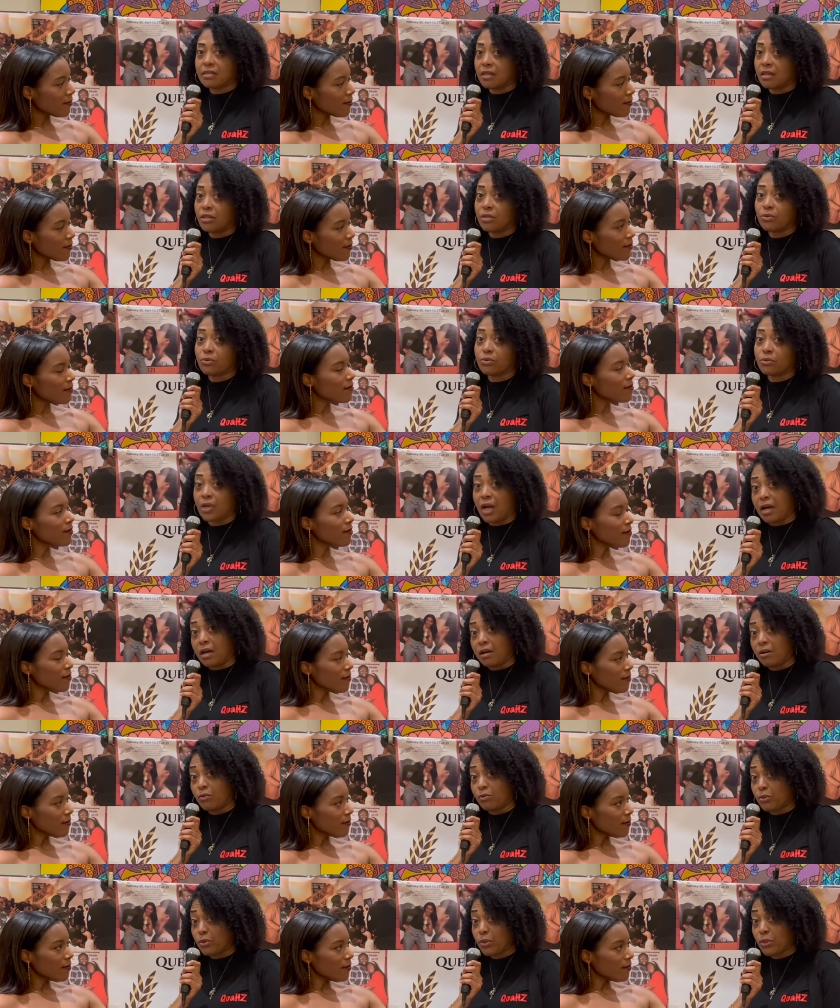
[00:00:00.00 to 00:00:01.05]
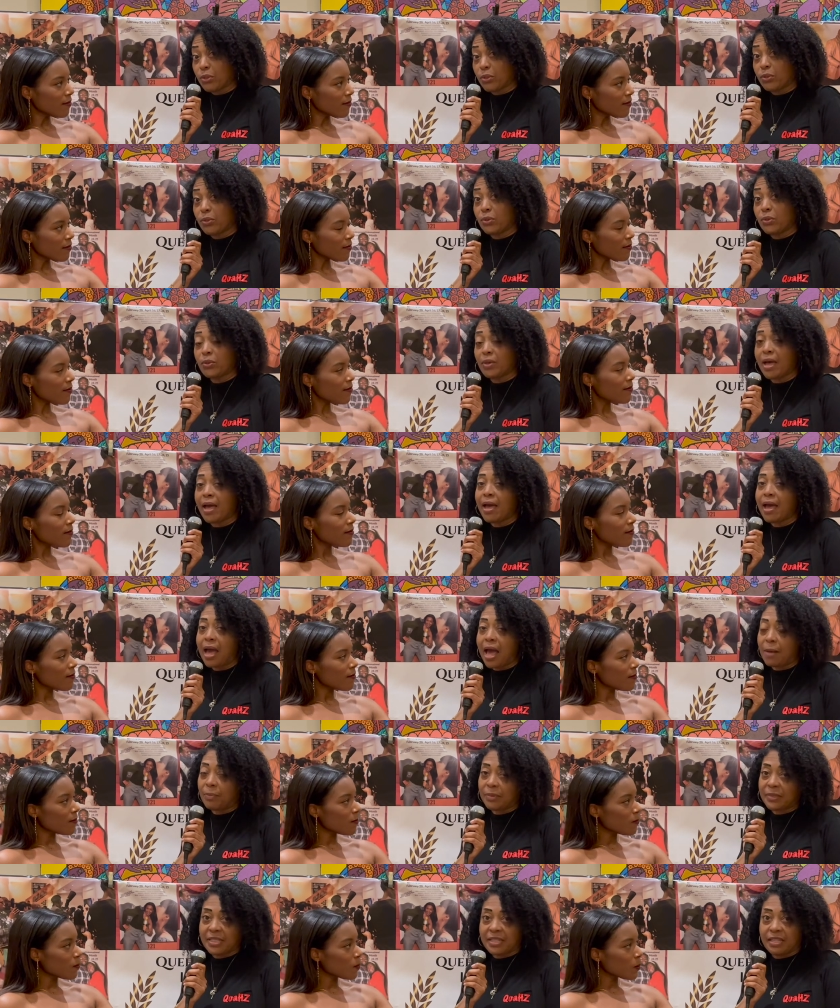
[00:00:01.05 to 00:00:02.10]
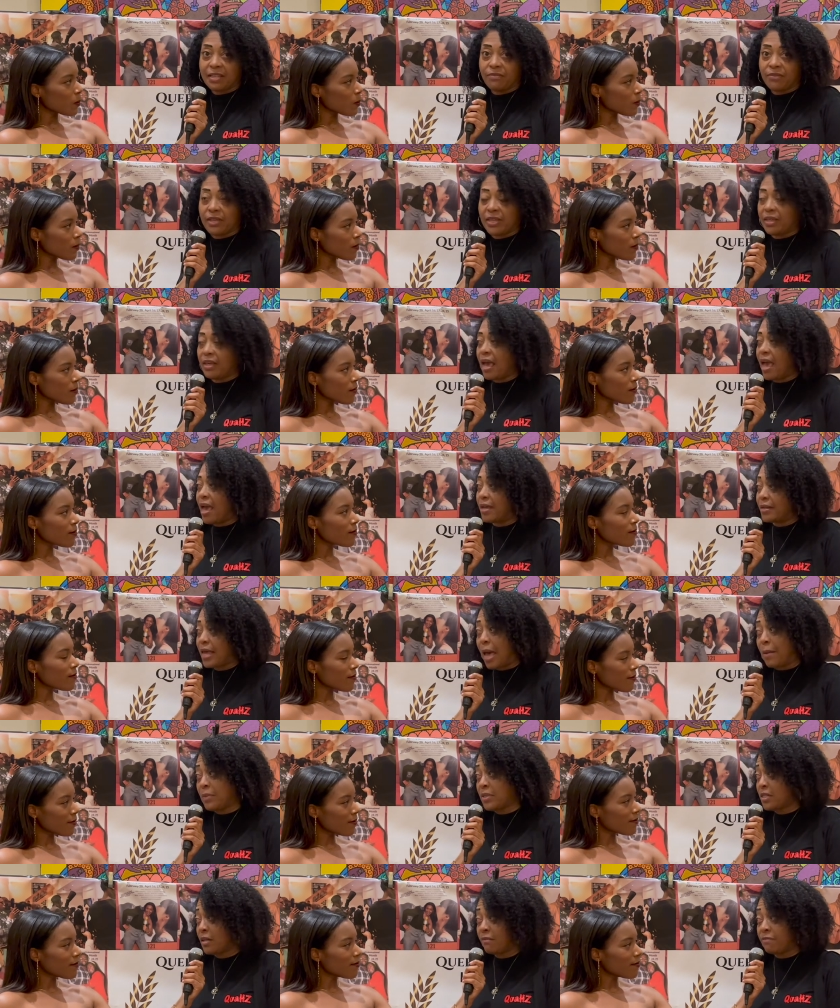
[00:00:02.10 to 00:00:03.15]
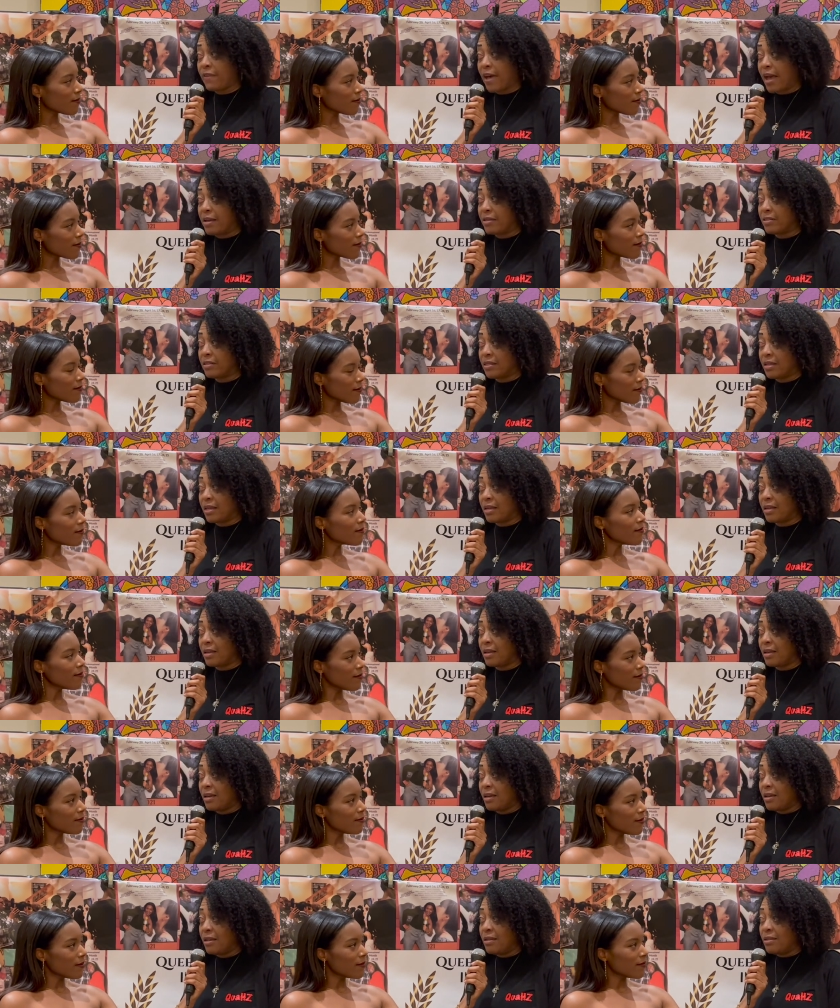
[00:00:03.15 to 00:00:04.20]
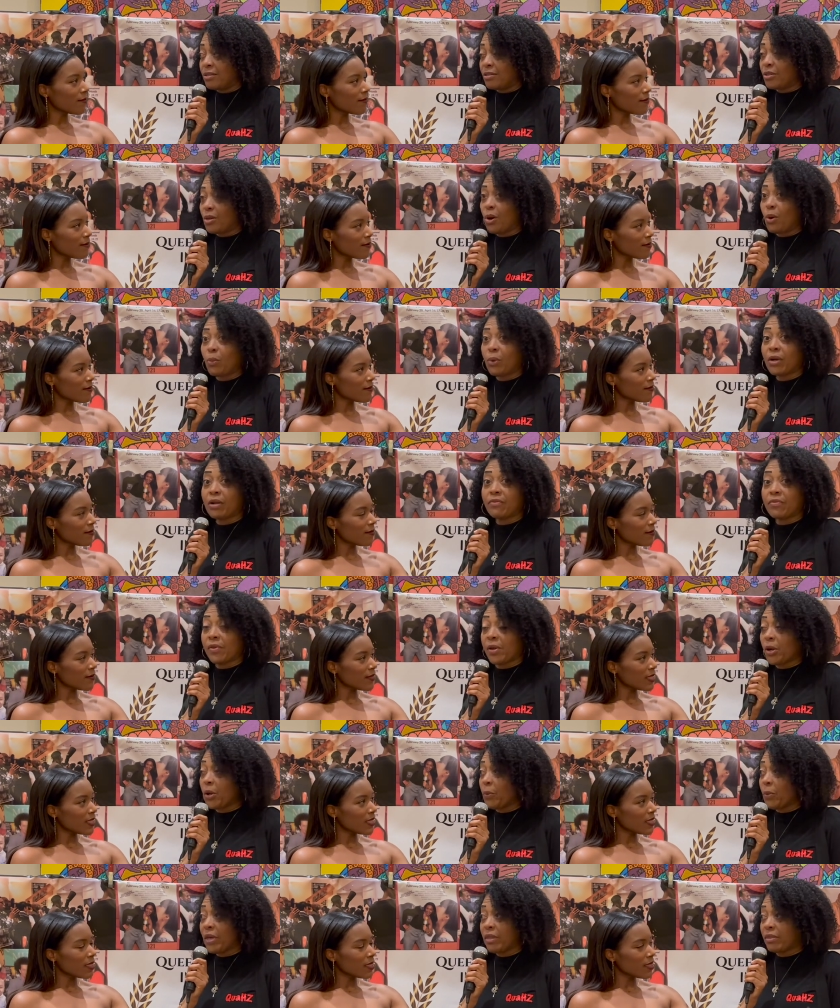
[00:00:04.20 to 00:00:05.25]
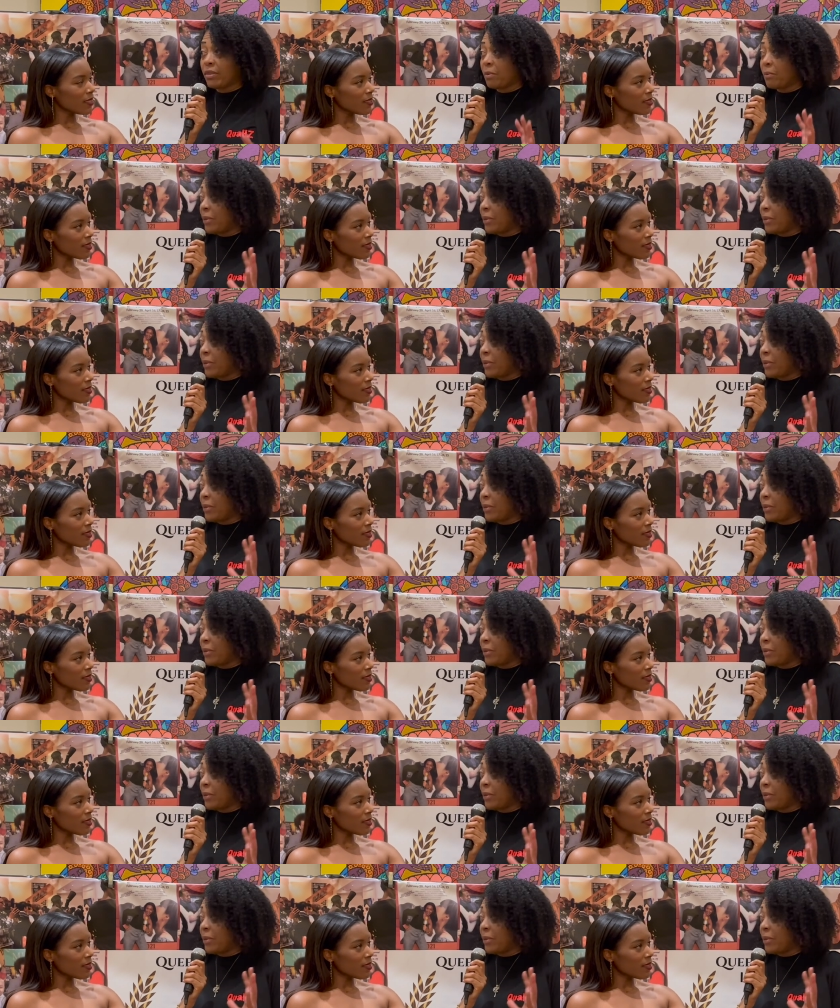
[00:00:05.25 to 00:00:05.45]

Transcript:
Speaker 1: on uh, Roku, Apple TV, and Amazon Fire Stick. So we're there with the